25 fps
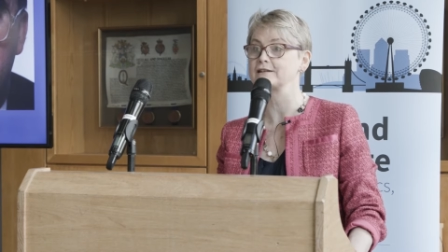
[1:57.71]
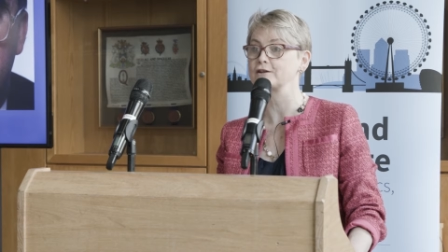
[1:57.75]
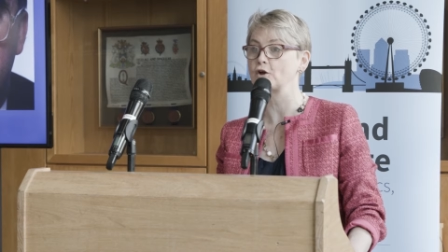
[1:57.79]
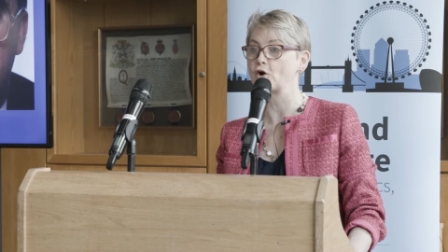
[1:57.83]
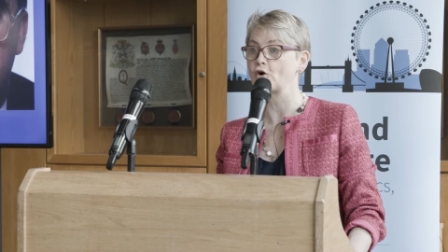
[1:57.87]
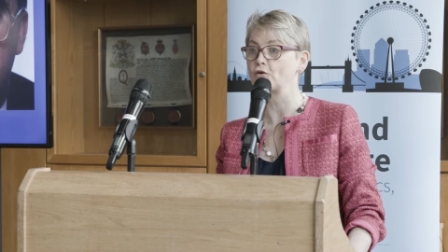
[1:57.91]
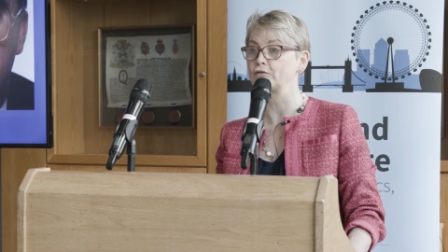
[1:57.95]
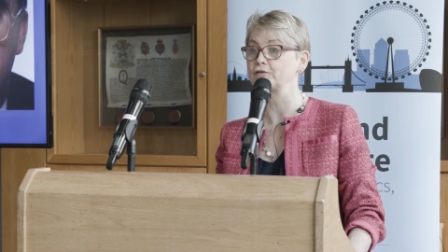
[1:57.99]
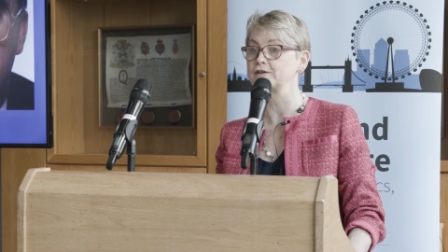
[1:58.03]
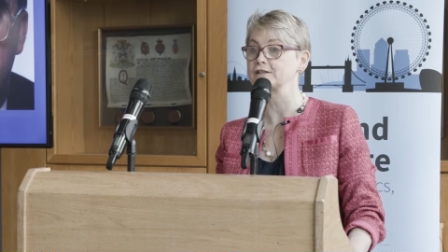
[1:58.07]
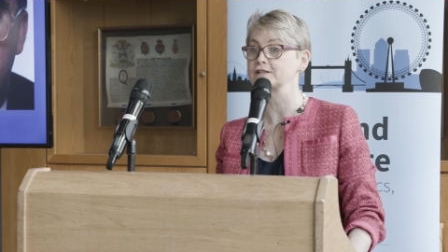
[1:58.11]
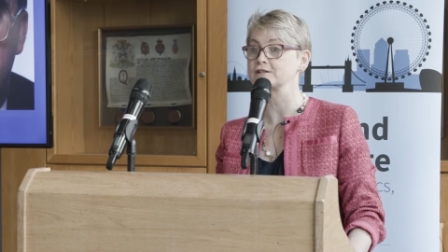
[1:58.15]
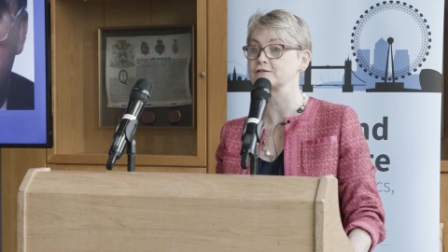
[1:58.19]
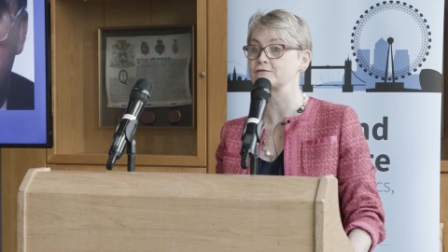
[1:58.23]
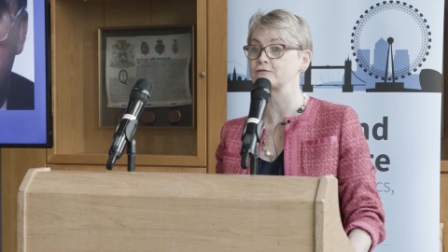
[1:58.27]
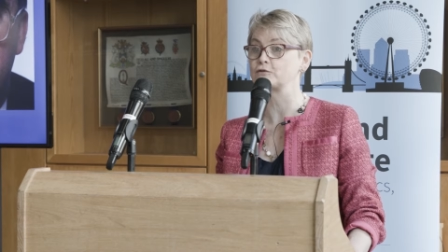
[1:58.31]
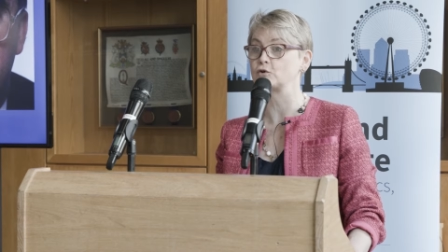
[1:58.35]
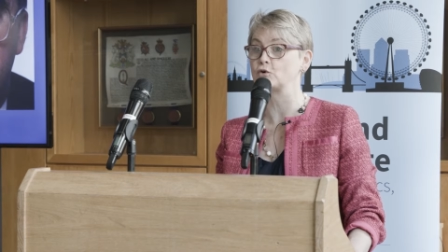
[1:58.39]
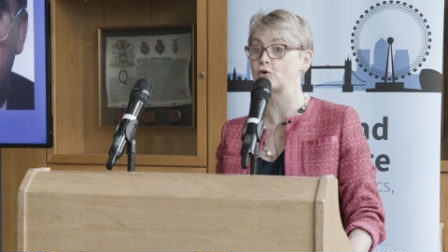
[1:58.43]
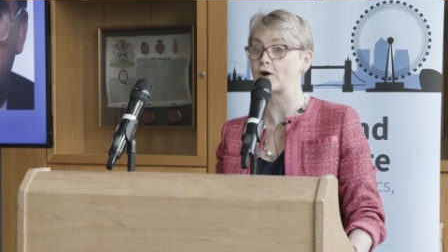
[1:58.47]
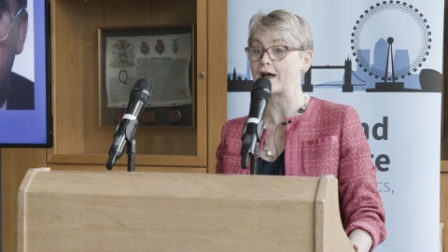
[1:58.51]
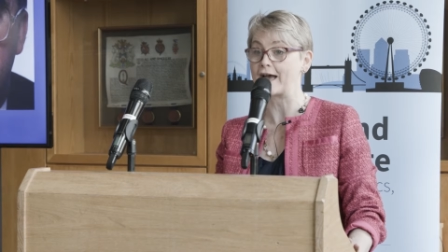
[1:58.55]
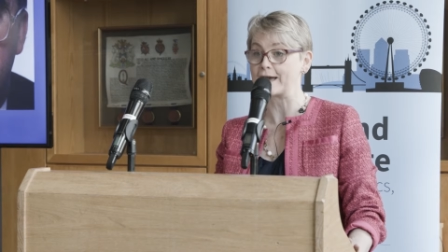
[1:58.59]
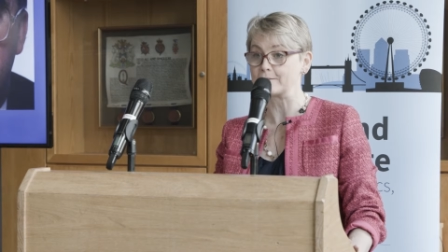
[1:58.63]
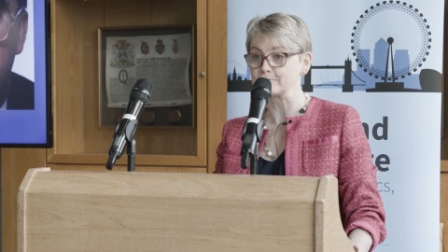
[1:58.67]
the office
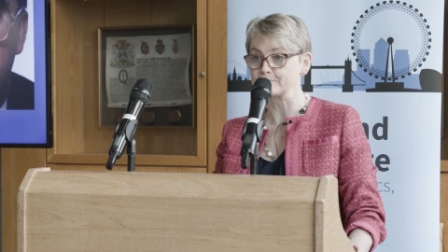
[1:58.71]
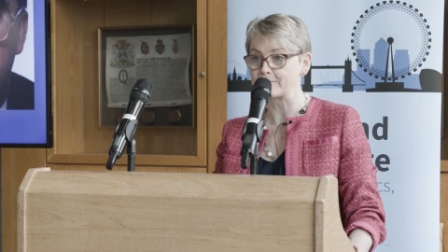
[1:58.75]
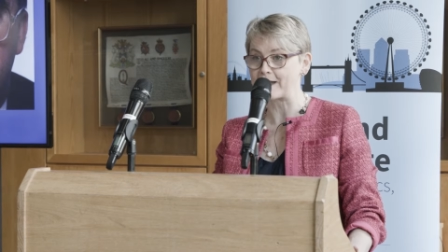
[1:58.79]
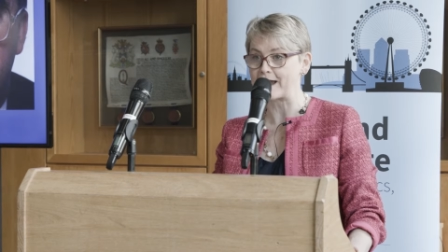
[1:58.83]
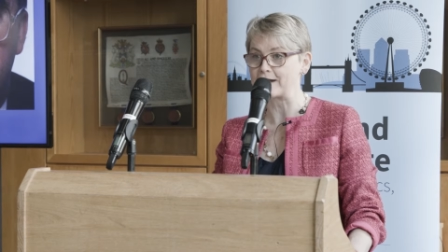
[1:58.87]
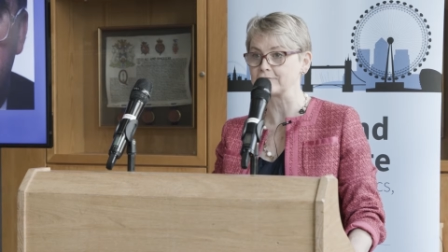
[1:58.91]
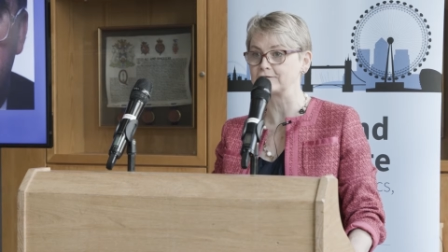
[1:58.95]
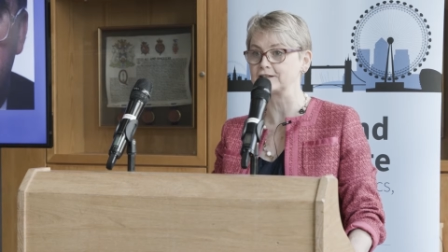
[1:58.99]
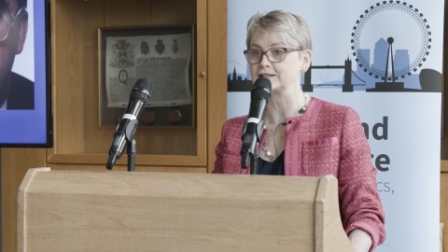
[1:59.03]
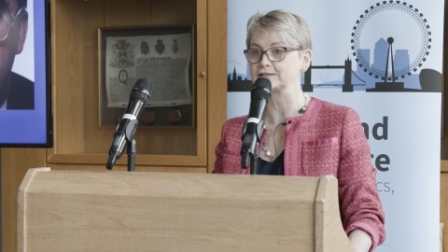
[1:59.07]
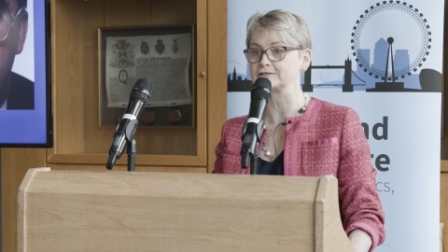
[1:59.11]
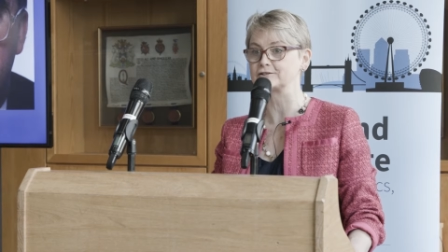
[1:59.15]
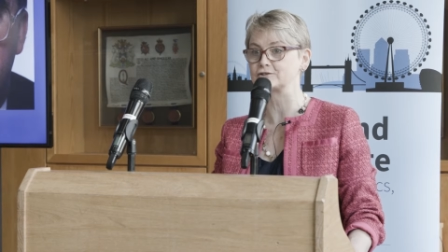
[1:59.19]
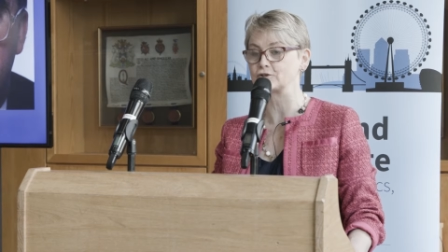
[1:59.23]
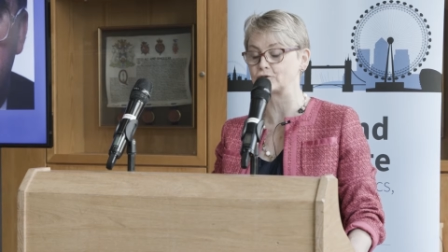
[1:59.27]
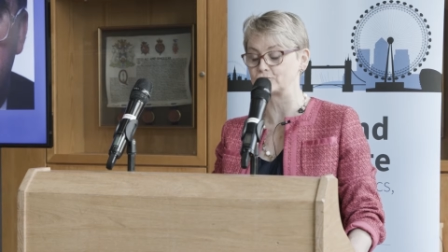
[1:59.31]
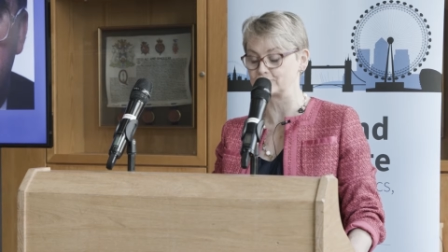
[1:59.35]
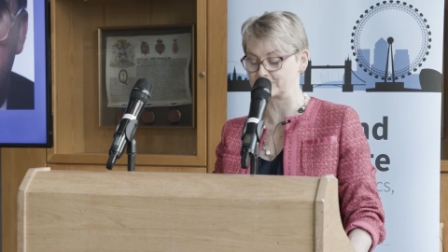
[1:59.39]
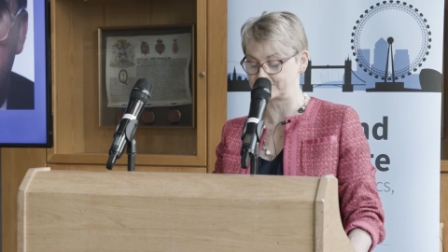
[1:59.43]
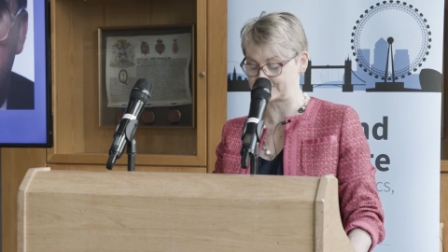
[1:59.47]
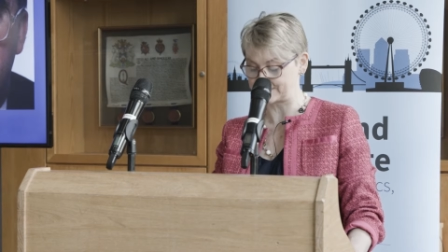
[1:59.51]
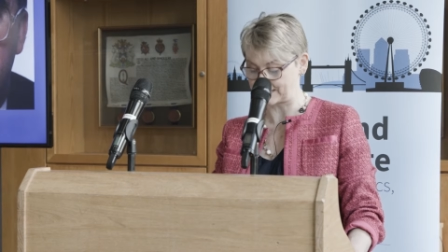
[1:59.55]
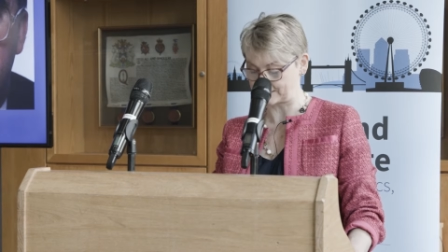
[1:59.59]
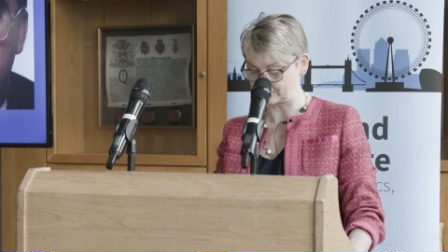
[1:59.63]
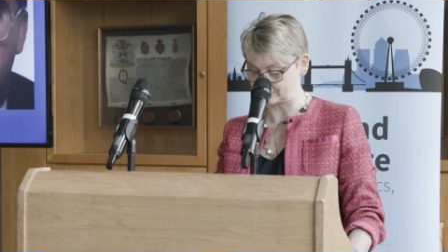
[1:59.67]
for Anne Barrett,
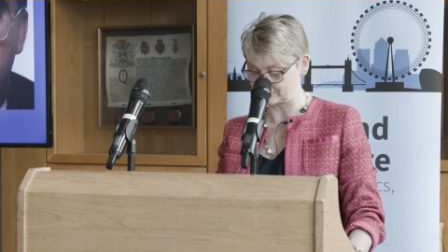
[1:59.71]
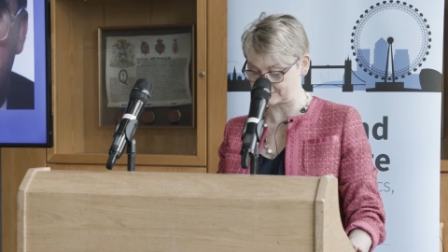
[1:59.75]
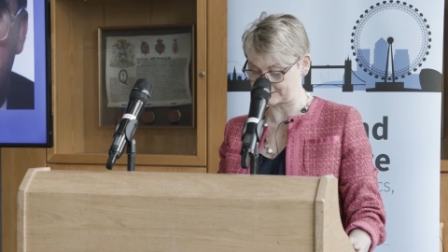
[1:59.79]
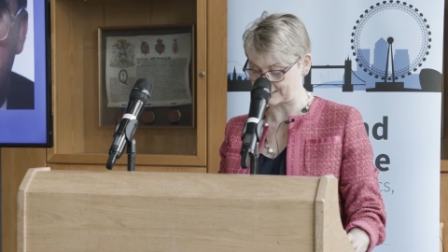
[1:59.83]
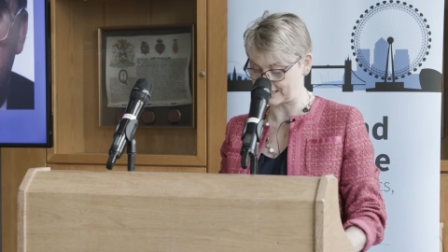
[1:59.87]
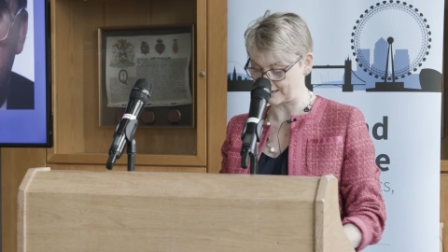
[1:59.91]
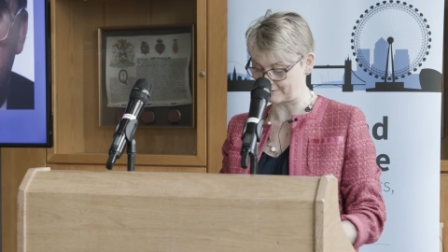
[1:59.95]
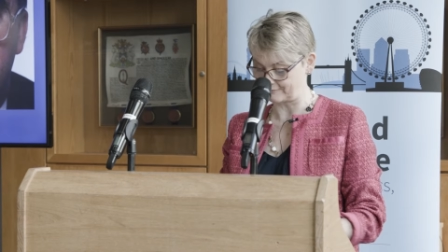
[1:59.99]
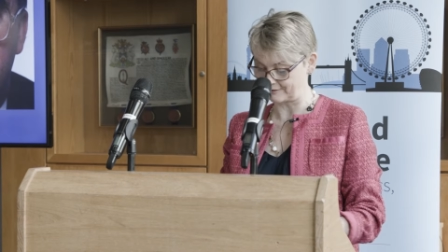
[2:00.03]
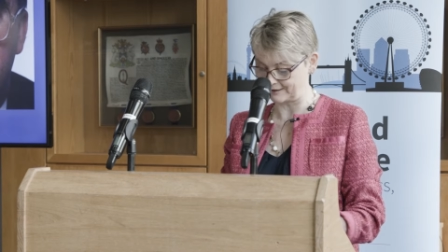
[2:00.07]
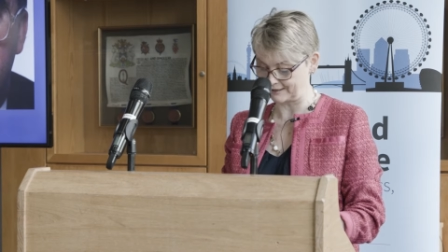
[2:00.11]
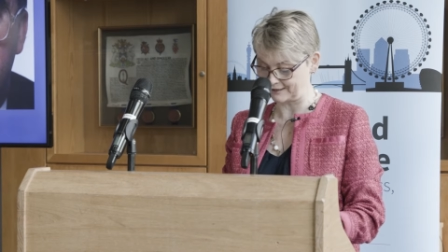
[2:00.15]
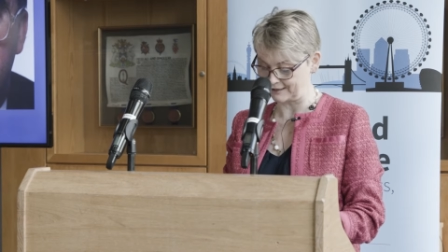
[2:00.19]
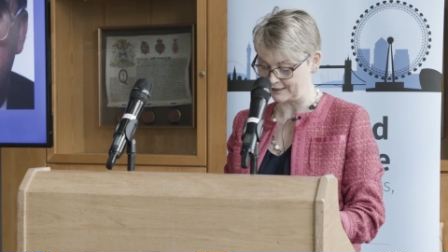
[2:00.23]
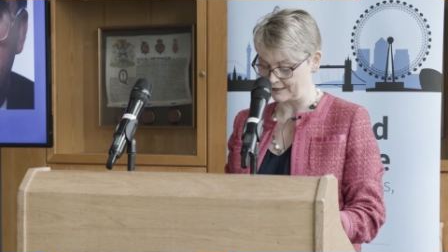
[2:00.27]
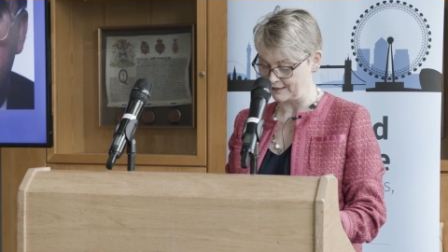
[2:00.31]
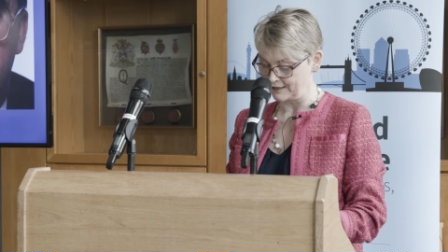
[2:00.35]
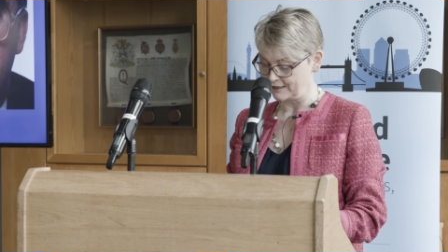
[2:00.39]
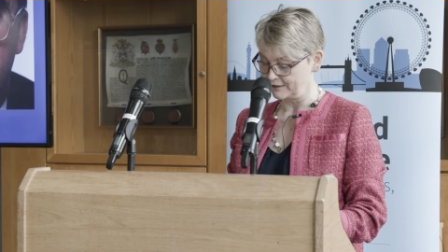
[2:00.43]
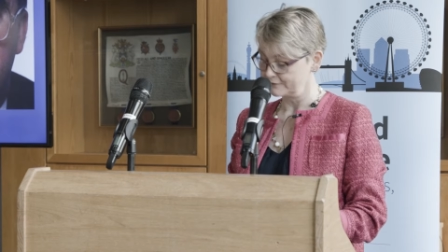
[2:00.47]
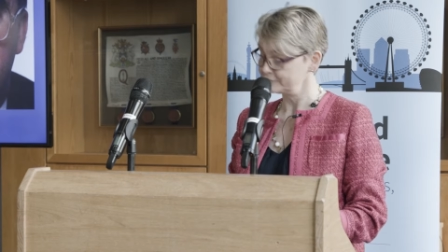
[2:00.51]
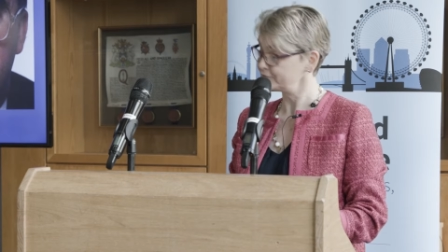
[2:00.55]
John's secretary,